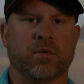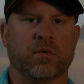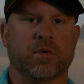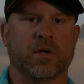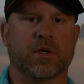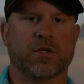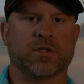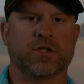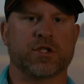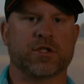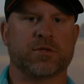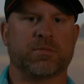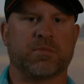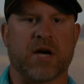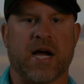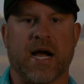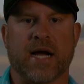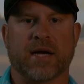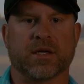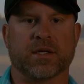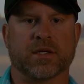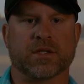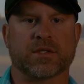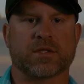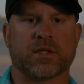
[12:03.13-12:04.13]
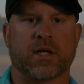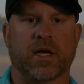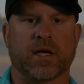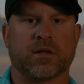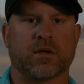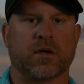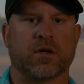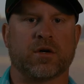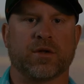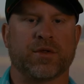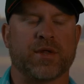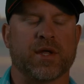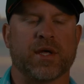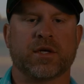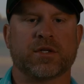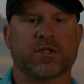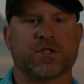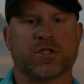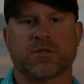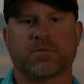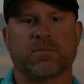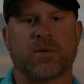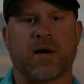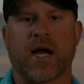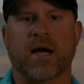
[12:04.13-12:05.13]
and just practice. Like, the whole thing is
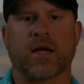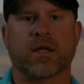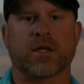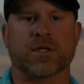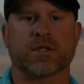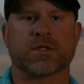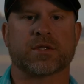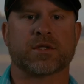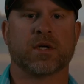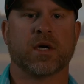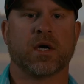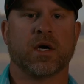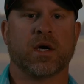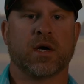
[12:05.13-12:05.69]
just practice.